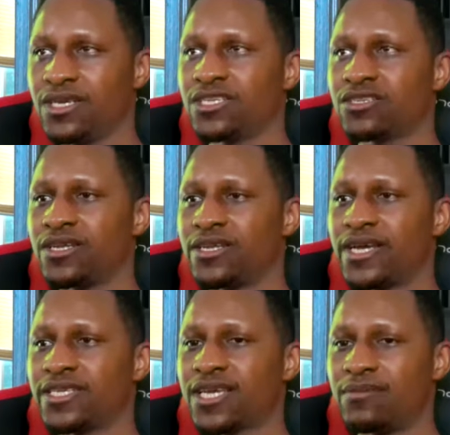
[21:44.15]
So the
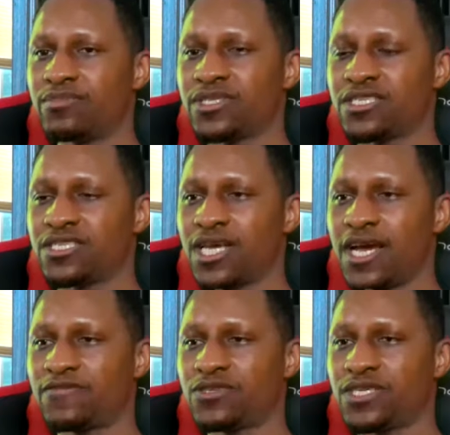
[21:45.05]
next competition
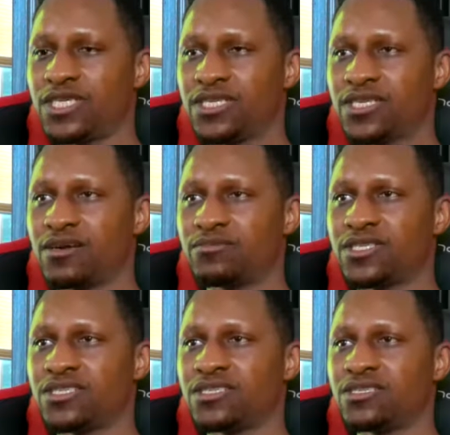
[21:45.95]
after the eating
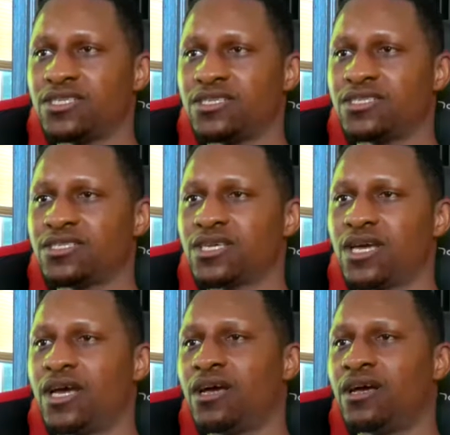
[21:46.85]
competition is
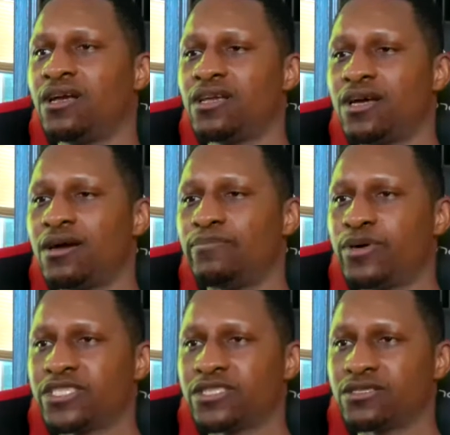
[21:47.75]
a
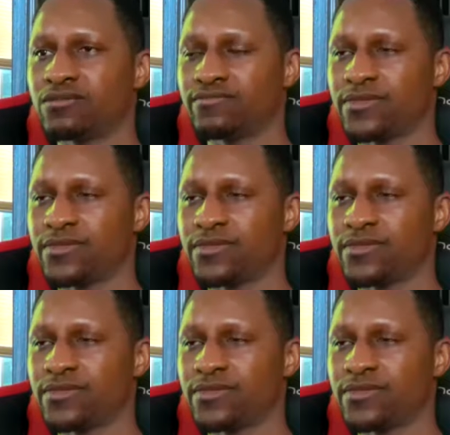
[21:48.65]
puzzle,